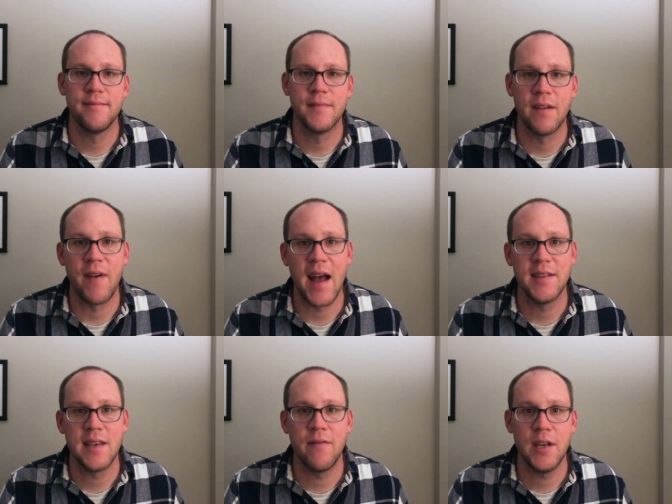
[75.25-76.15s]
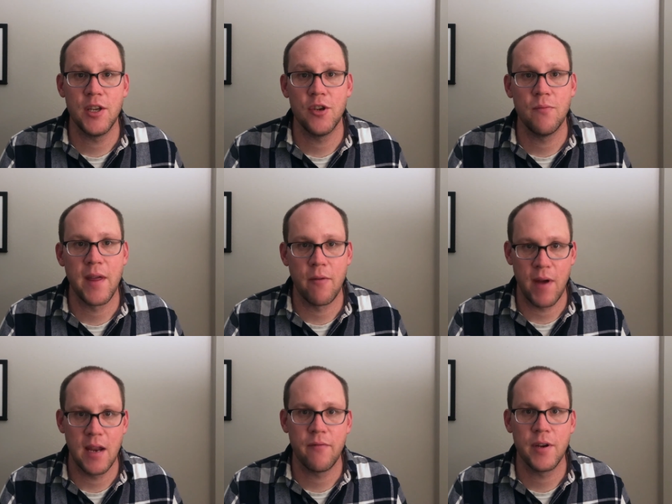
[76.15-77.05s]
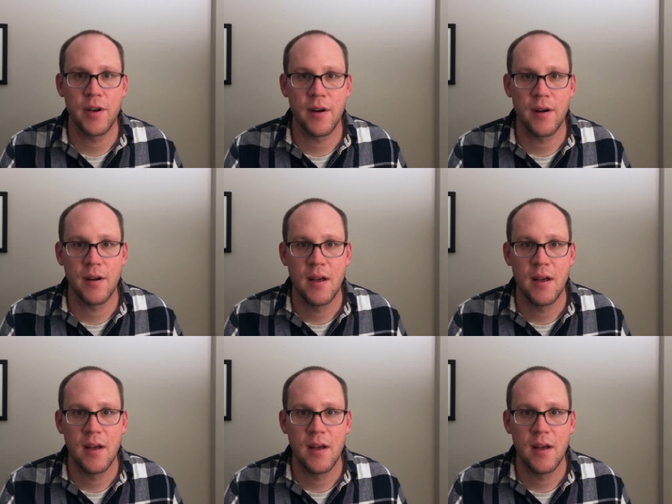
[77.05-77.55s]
Divide 72 by the rate of return